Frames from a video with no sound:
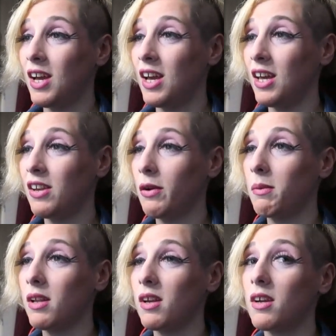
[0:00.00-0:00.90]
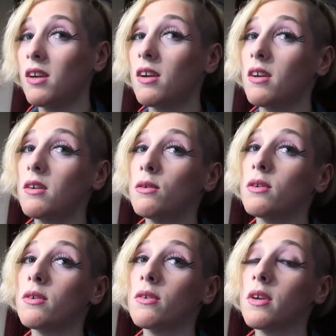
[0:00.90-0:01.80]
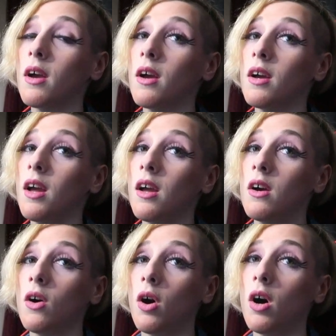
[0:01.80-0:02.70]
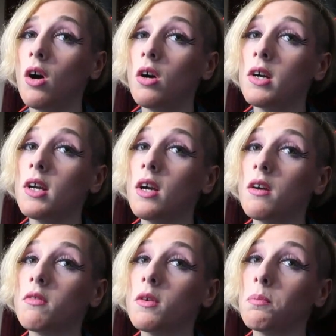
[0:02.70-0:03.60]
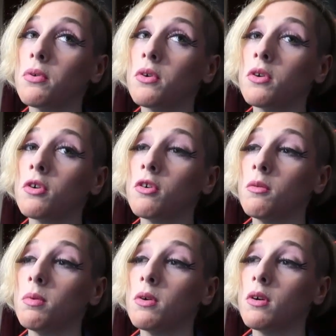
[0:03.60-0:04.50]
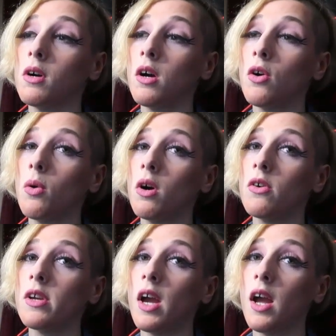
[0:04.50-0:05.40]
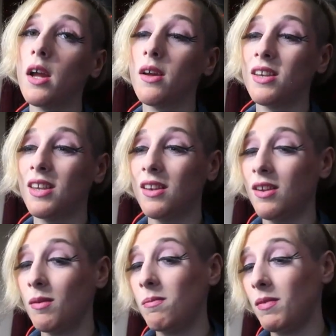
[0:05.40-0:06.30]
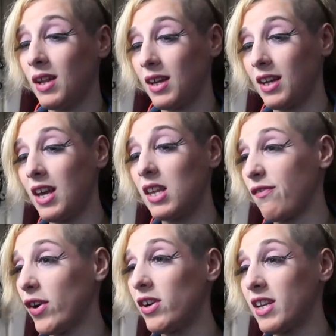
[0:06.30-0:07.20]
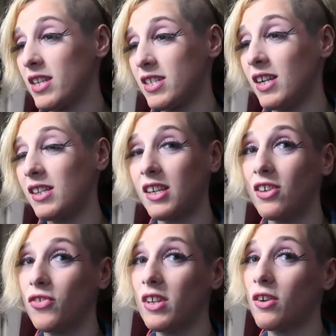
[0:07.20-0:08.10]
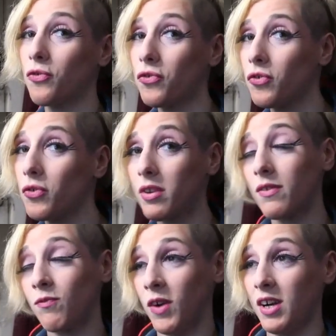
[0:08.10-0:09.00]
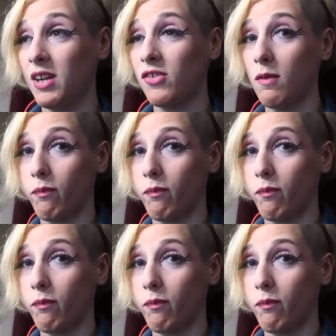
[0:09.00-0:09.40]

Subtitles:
and it will be like, okay, oh, I have to poop. Oh, okay. And then they, again, the farting, it's not the QT little fart, it's